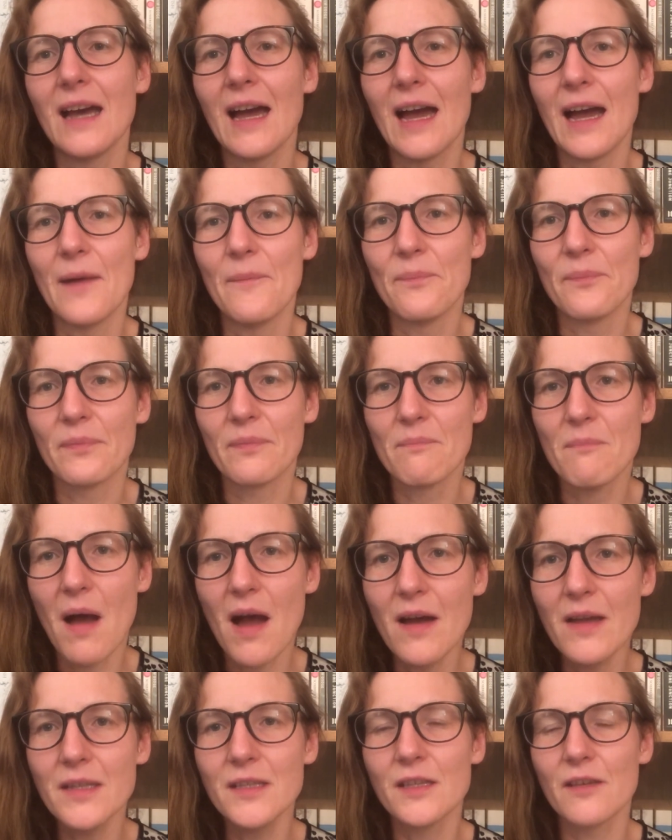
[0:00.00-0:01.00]
um,
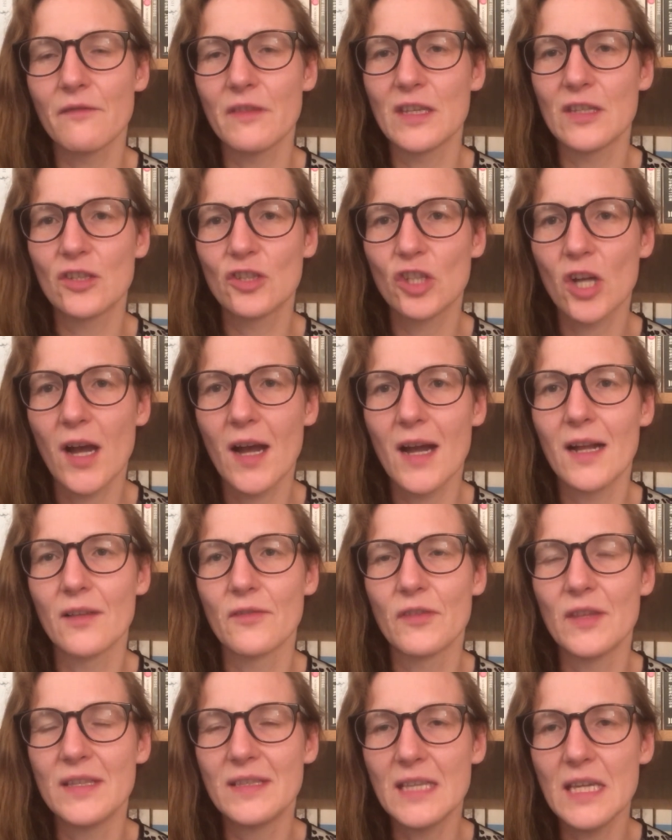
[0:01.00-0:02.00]
mind of this
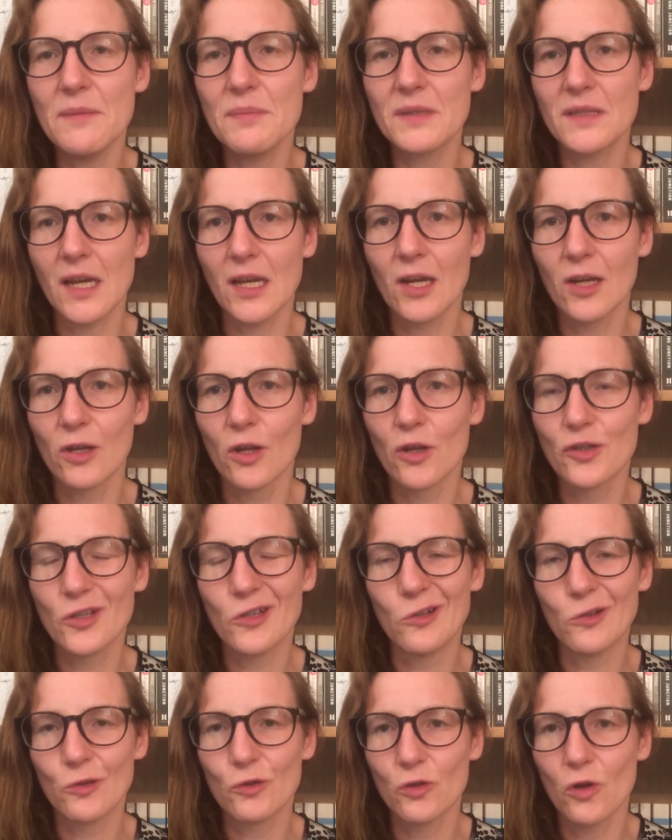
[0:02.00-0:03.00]
child the deep
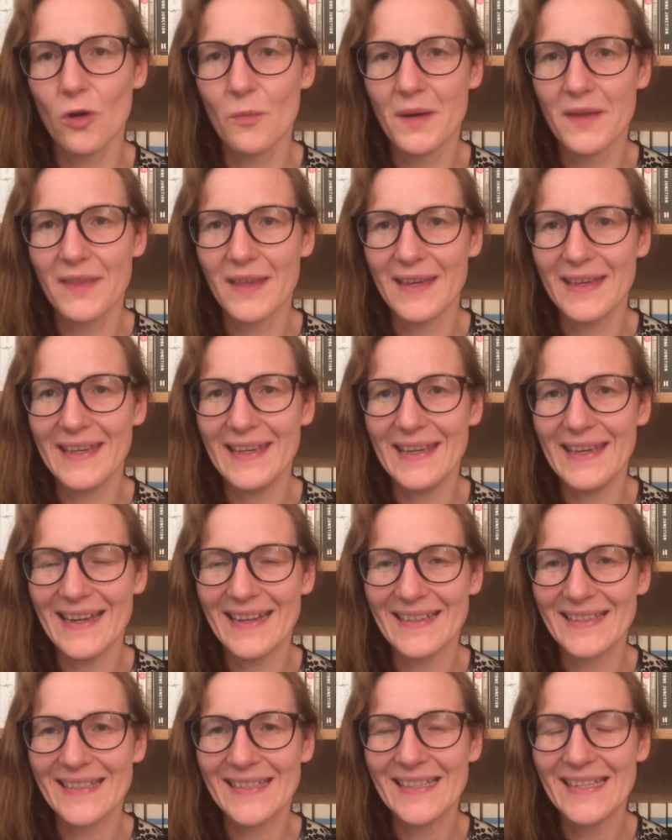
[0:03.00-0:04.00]
psychological trauma that he
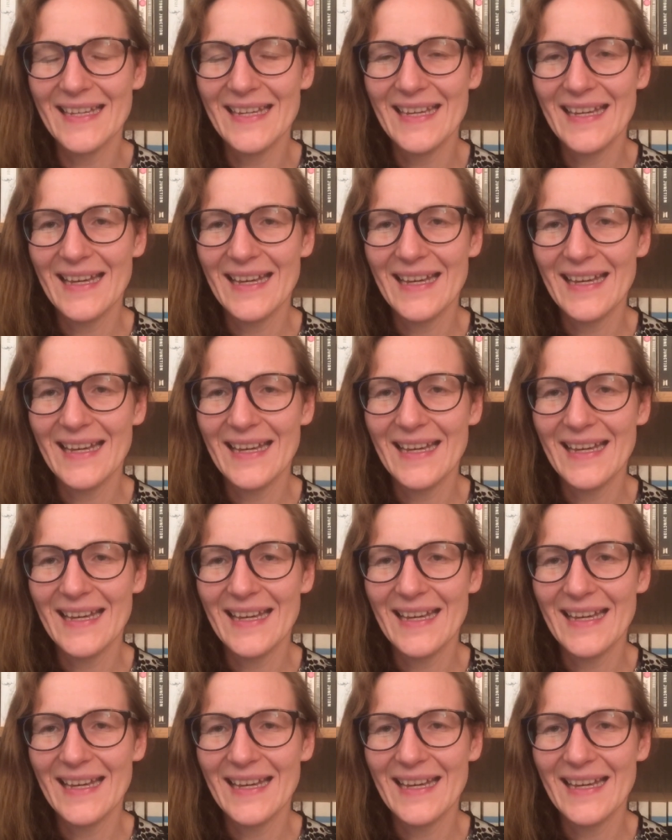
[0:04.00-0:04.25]
has